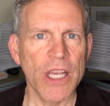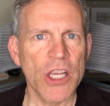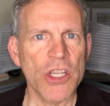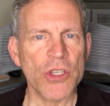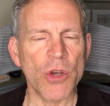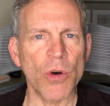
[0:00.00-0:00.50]

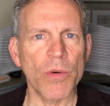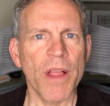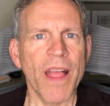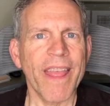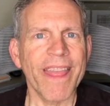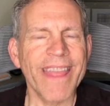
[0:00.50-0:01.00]
So
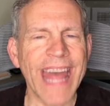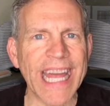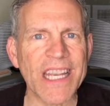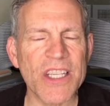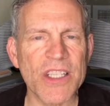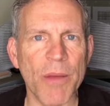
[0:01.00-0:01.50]
that
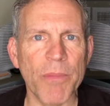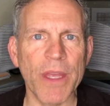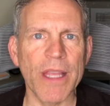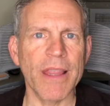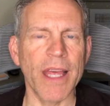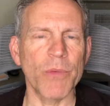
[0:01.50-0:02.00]
is
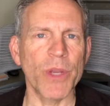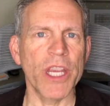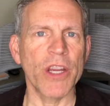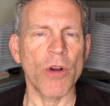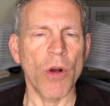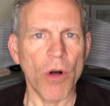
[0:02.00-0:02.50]
something that we
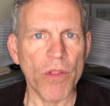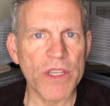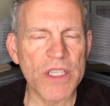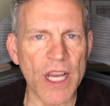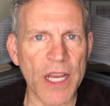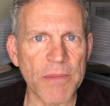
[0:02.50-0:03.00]
hear all the
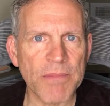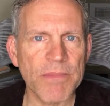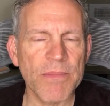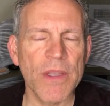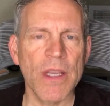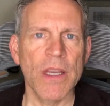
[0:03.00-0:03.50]
time
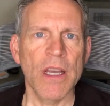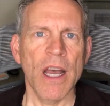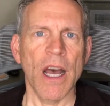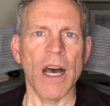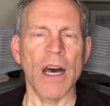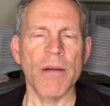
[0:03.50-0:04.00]

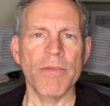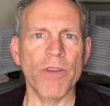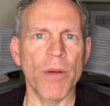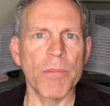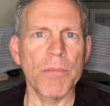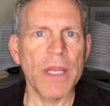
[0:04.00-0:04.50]

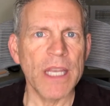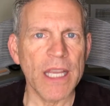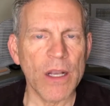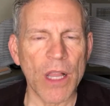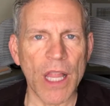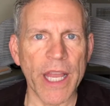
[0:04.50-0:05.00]
from many
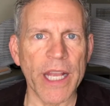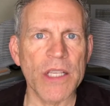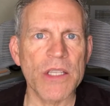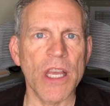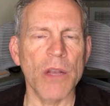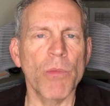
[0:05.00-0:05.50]

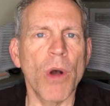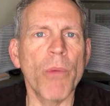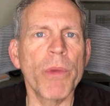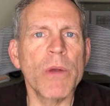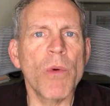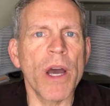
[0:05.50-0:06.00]
clients, and what
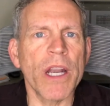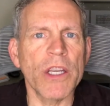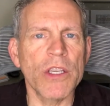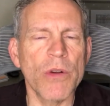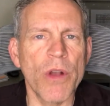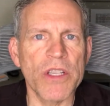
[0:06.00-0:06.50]
we want to
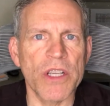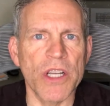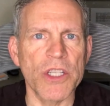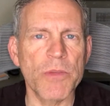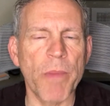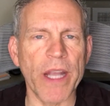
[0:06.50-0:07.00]
do as an
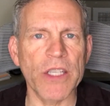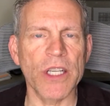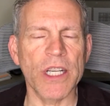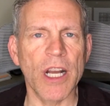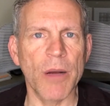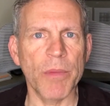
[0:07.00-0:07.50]
inspection
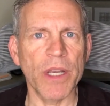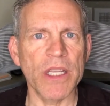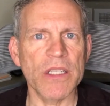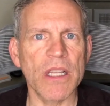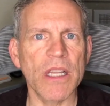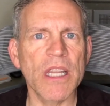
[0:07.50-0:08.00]
company
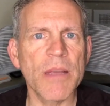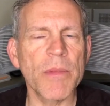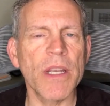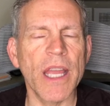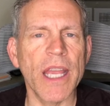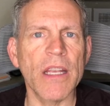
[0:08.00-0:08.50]
is
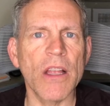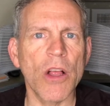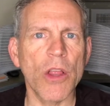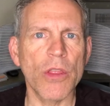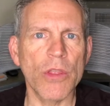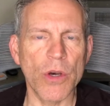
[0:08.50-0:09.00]
eliminate
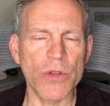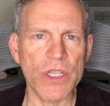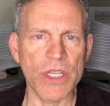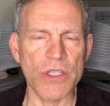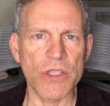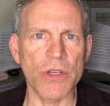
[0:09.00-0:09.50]
those
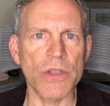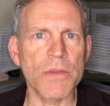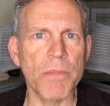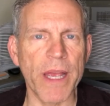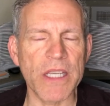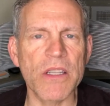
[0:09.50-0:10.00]
concerns
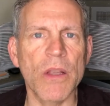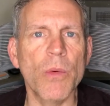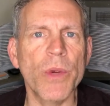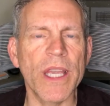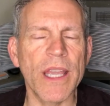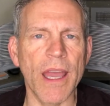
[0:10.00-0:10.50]
best that
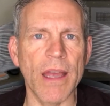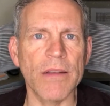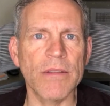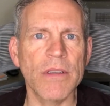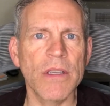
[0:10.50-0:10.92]
we can.